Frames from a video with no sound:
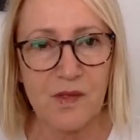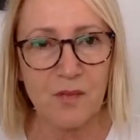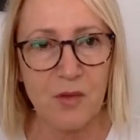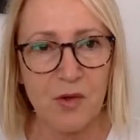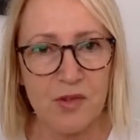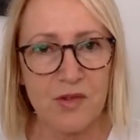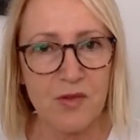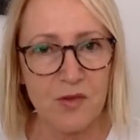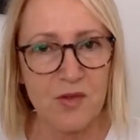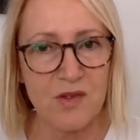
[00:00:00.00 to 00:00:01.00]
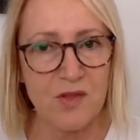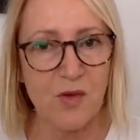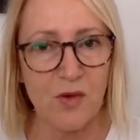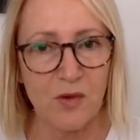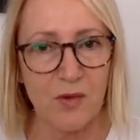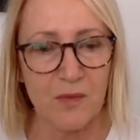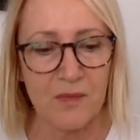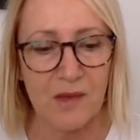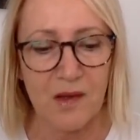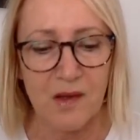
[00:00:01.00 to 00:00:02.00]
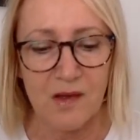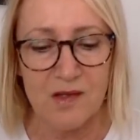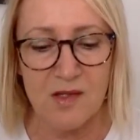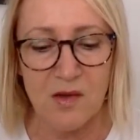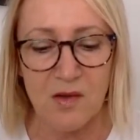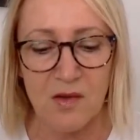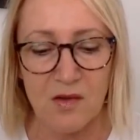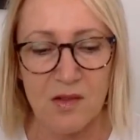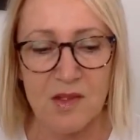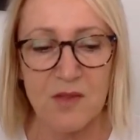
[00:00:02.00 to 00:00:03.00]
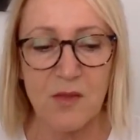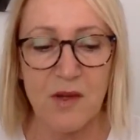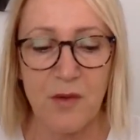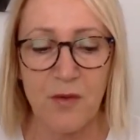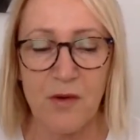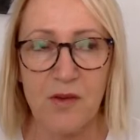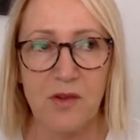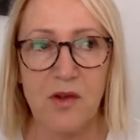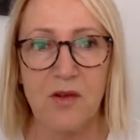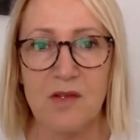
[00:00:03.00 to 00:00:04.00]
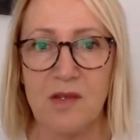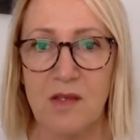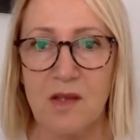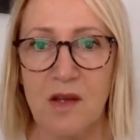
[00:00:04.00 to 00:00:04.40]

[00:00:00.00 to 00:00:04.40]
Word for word: burst through the soil. So, this is what I felt God said.